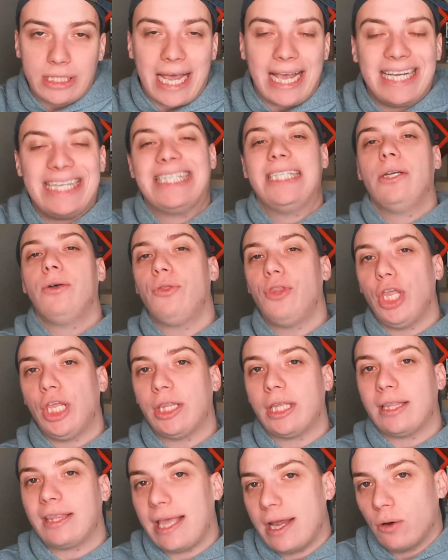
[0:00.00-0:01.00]
I still think
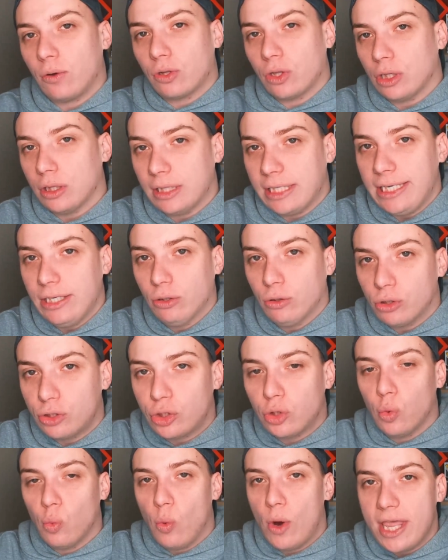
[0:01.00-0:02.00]
that they are the leaders to
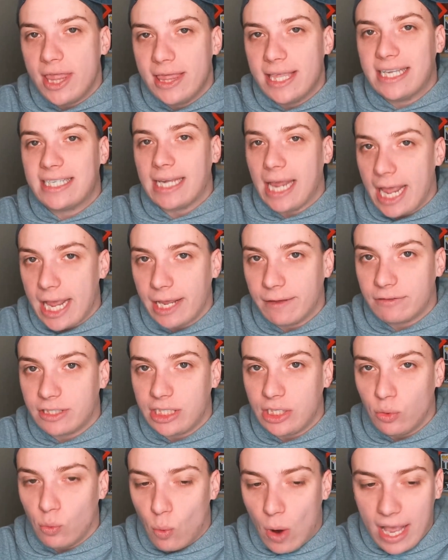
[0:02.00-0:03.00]
win this
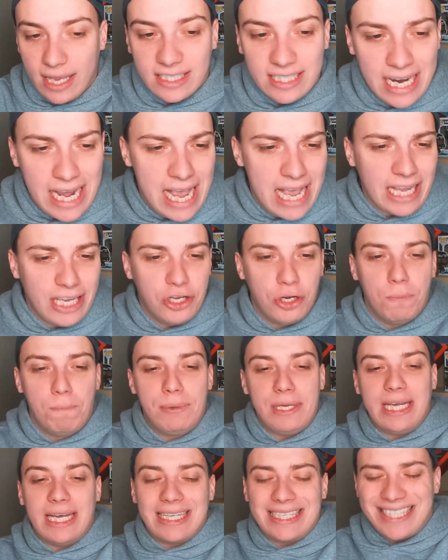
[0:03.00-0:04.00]
AFC West. You'd
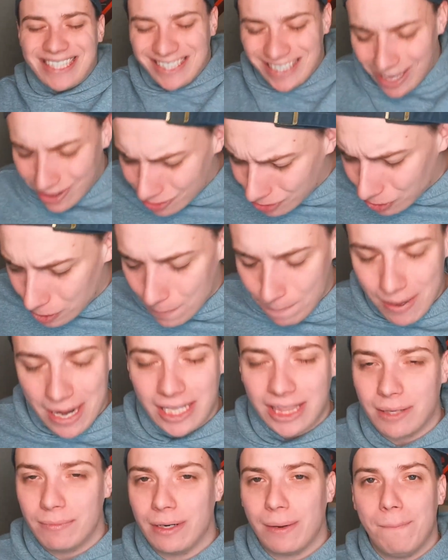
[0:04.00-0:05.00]
be a sucker to pick
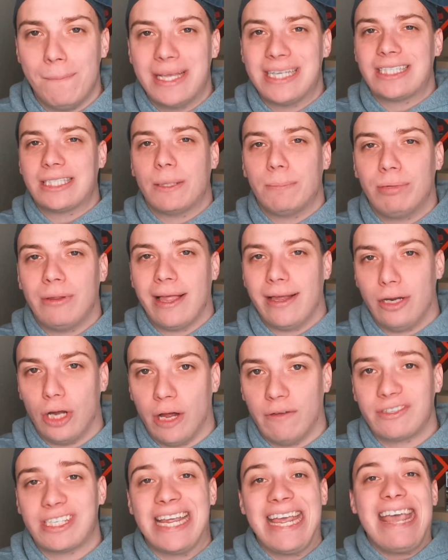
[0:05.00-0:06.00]
them to miss the
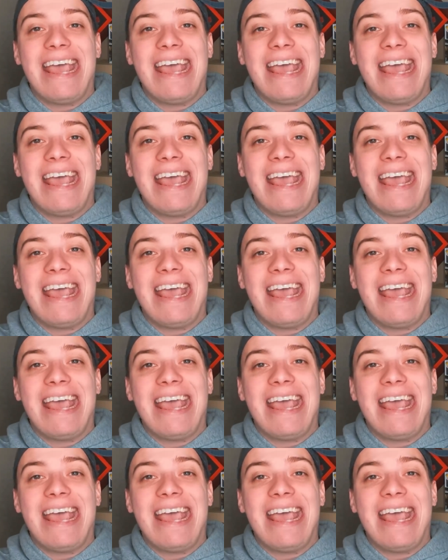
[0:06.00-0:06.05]
playoffs.